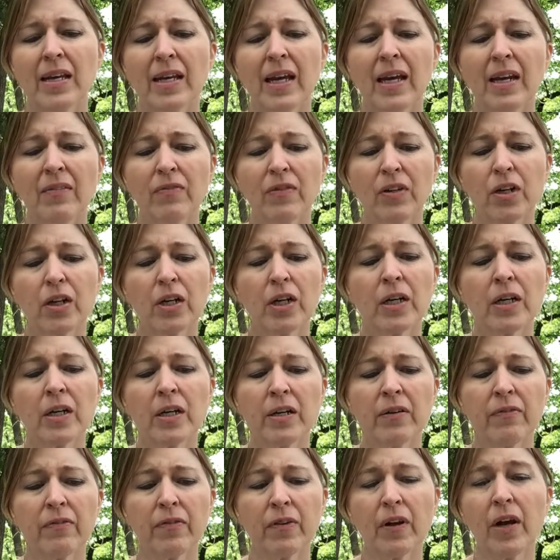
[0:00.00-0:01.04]
kind of
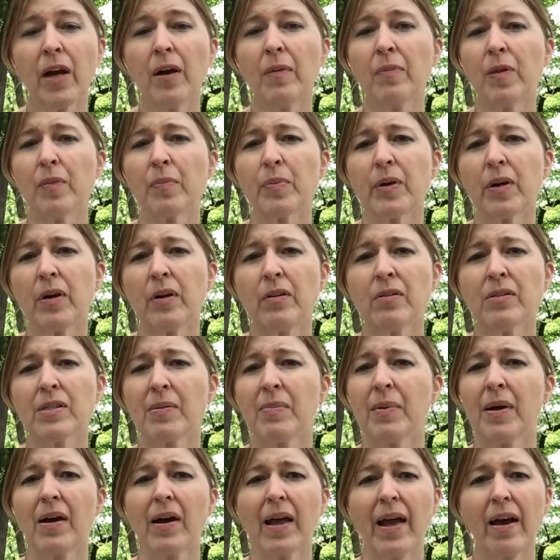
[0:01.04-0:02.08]
learn from the pros
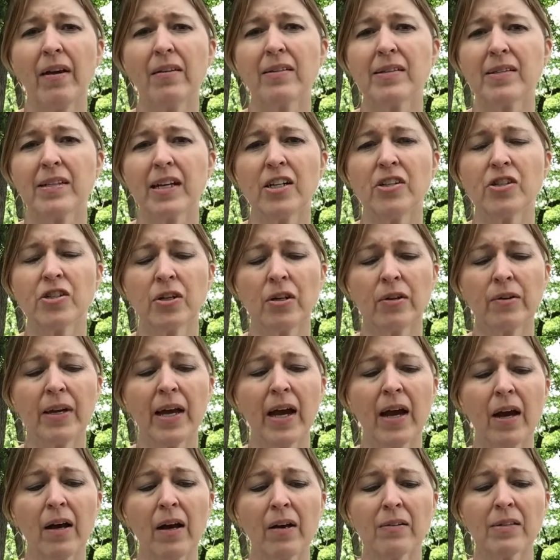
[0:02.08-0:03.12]
about how to stage your own
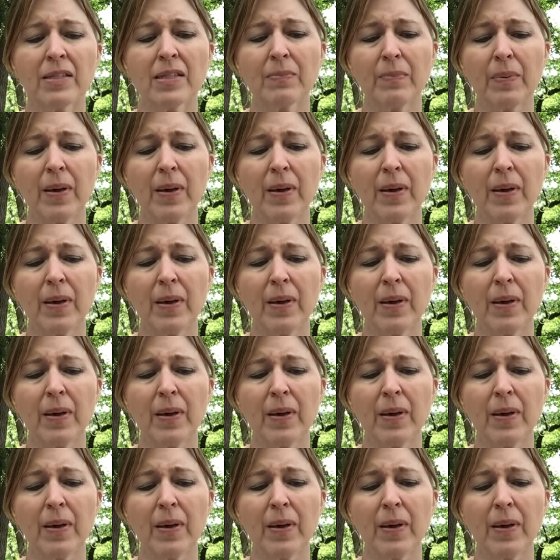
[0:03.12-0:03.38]
house.